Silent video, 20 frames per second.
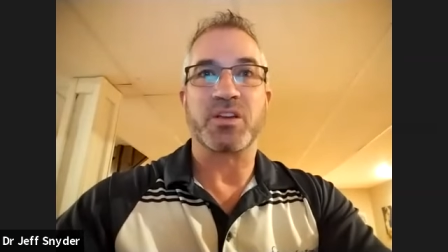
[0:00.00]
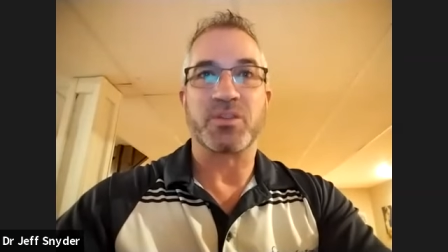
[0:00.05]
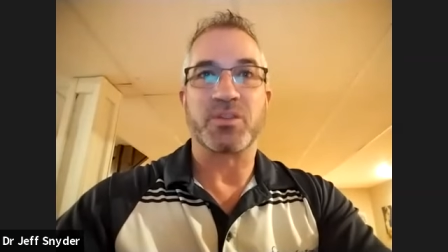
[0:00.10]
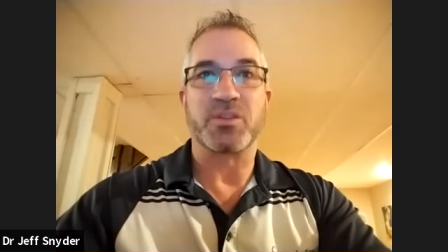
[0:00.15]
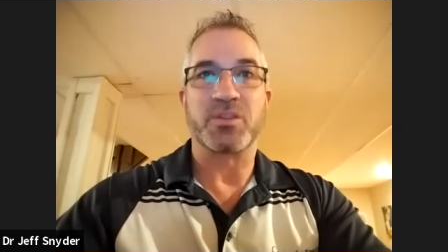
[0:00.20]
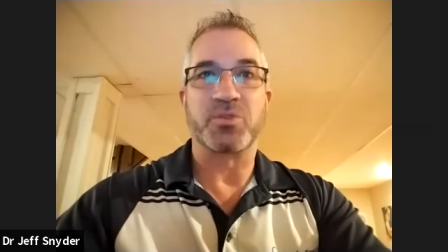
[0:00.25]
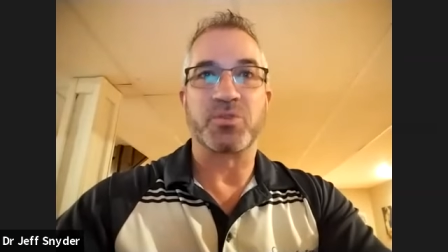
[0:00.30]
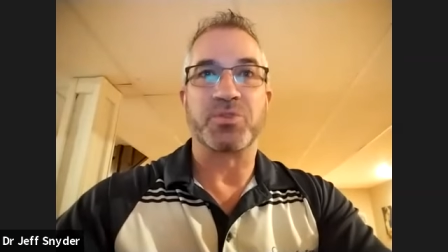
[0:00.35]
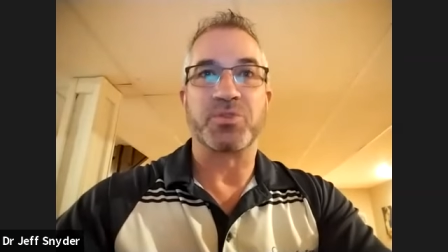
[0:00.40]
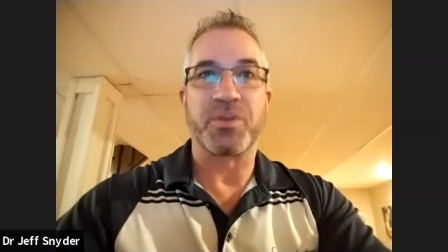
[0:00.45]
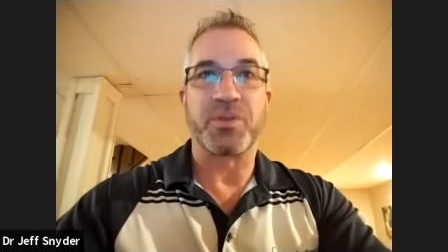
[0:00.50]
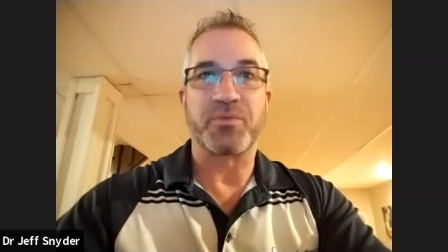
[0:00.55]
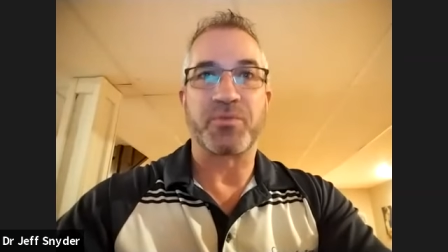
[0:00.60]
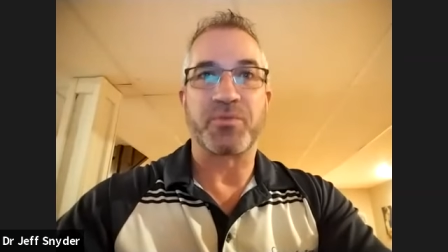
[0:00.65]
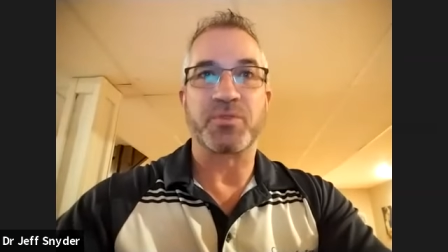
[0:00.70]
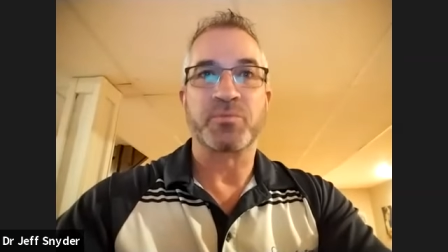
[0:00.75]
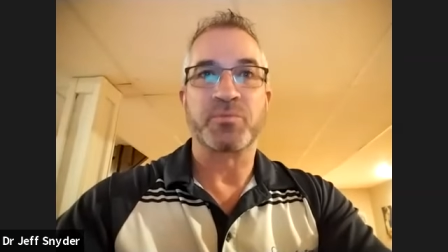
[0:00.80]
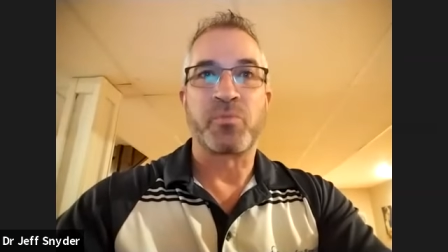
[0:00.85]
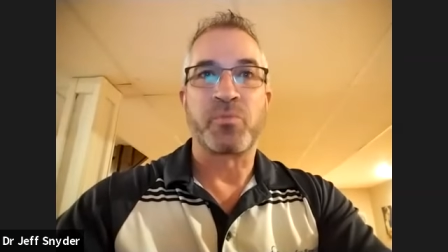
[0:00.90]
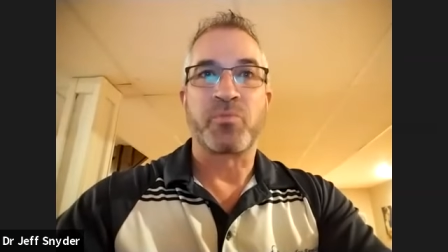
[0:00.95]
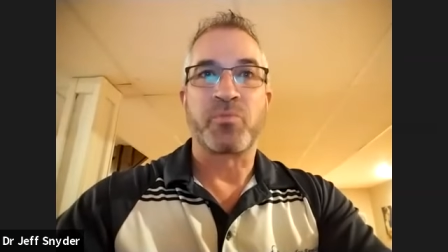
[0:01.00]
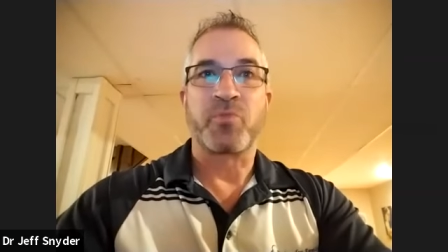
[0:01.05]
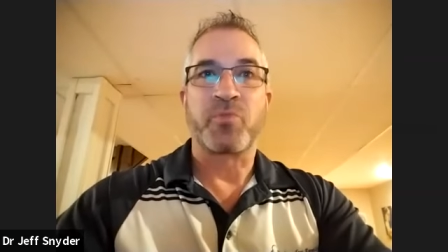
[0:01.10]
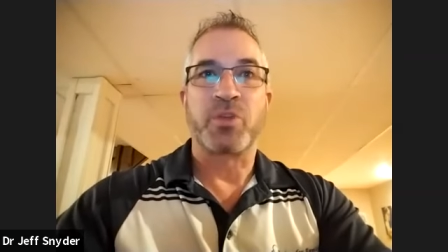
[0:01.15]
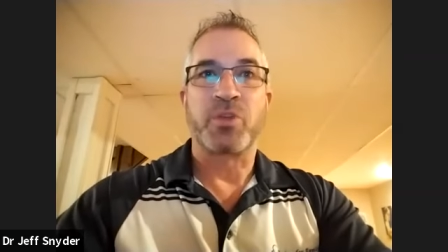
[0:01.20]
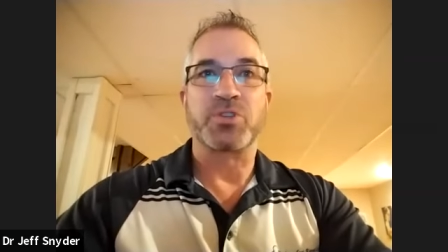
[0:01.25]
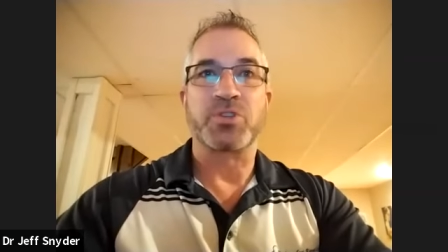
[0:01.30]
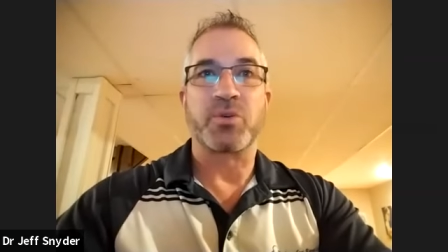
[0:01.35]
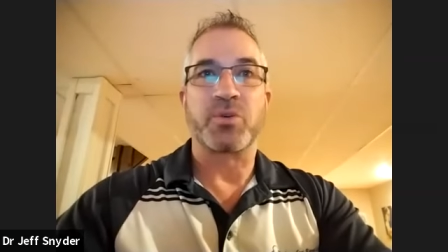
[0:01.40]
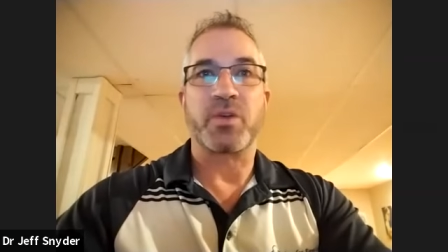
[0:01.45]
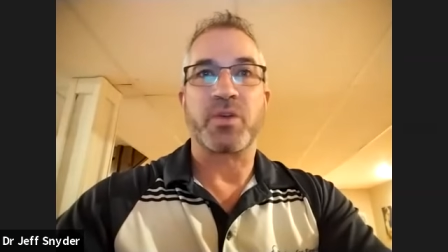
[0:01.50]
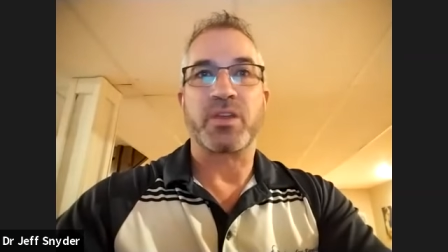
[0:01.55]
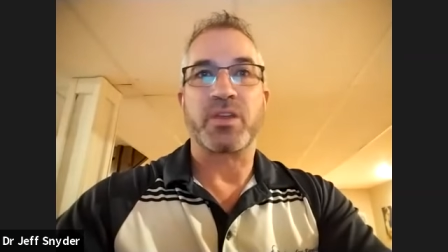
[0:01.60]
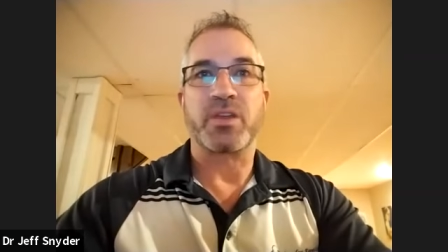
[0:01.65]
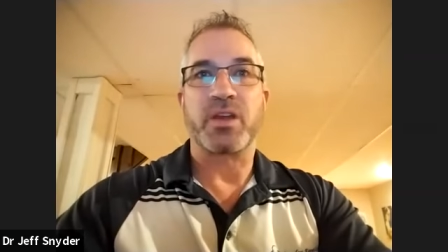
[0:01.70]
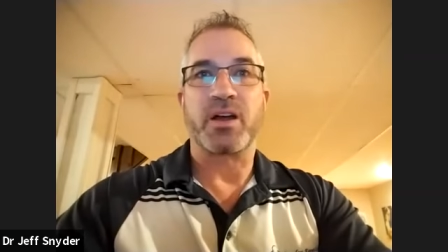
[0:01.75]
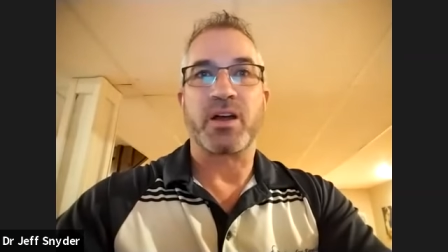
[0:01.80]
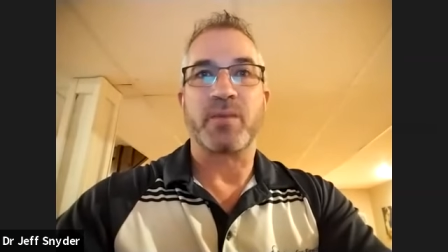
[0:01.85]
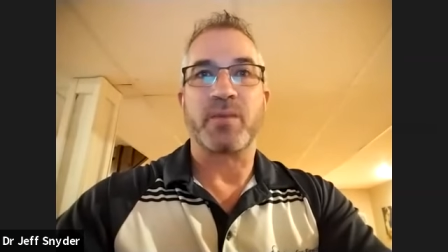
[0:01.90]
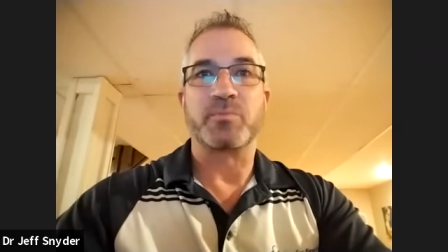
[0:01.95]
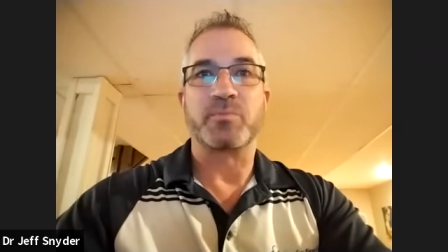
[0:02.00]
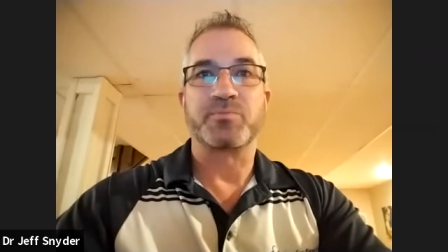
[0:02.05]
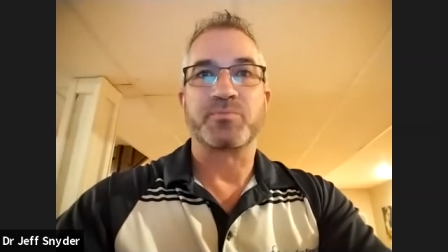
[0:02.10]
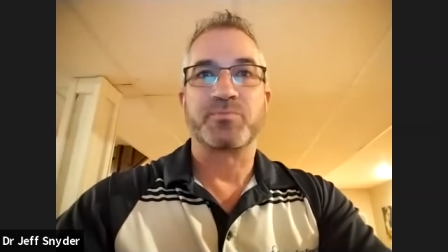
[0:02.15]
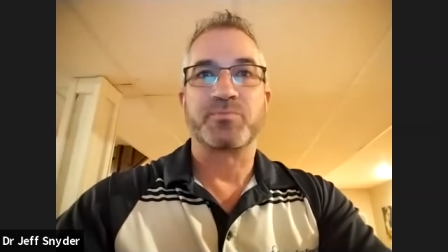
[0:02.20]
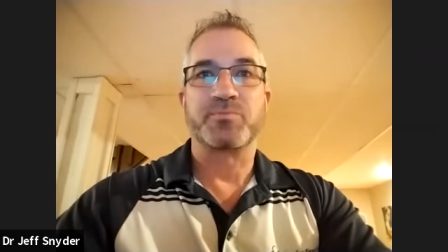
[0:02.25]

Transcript: they're a little different. So a um,